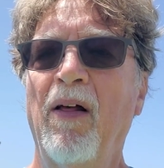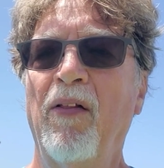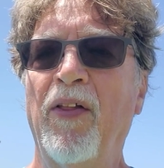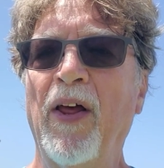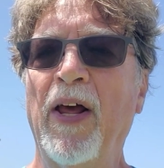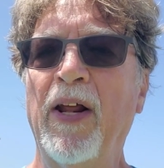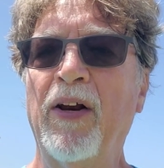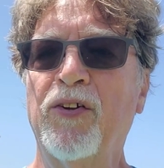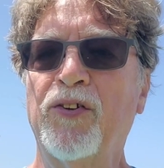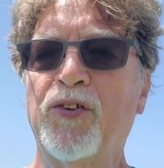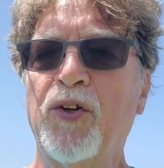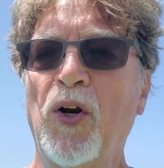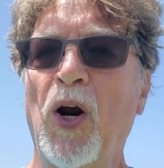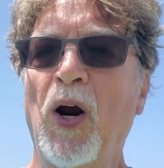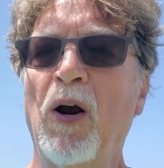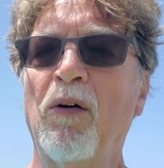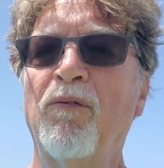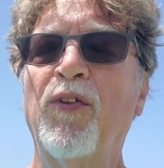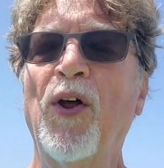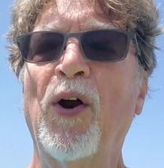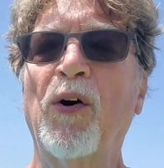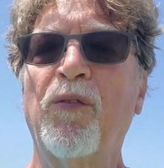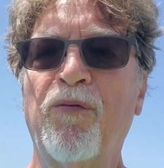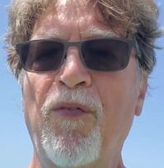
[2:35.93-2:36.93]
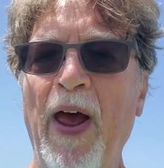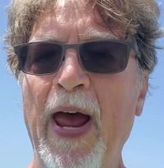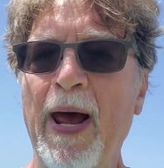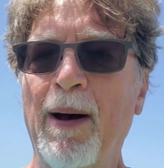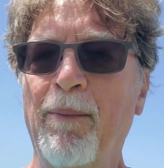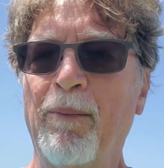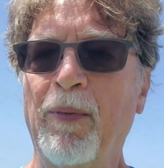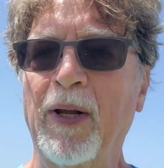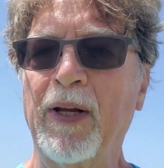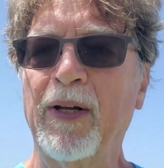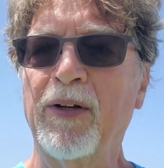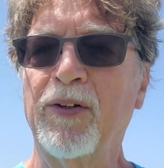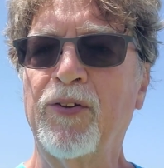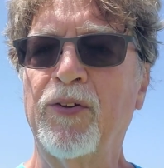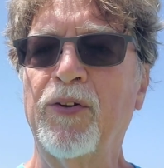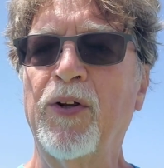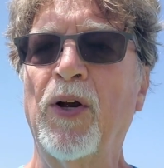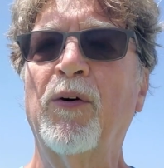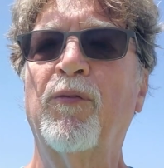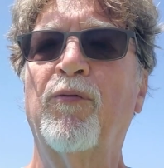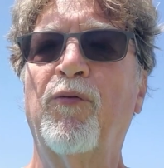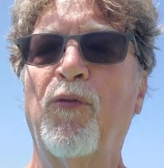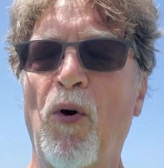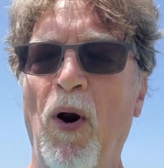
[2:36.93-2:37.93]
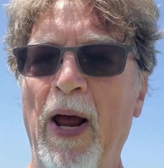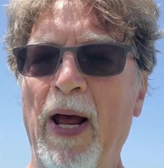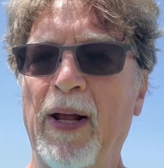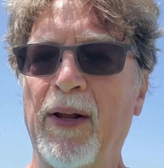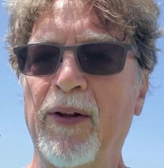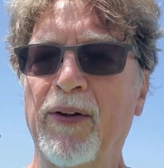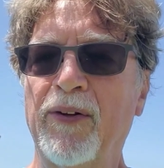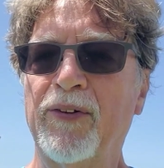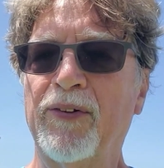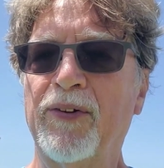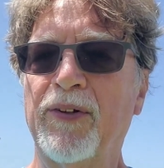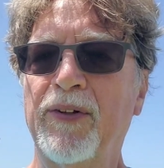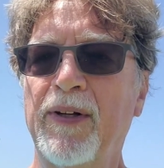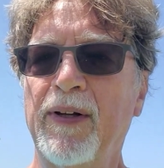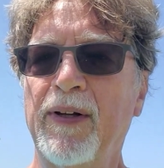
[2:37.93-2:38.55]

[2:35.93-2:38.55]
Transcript: they deserve, their families, their friends,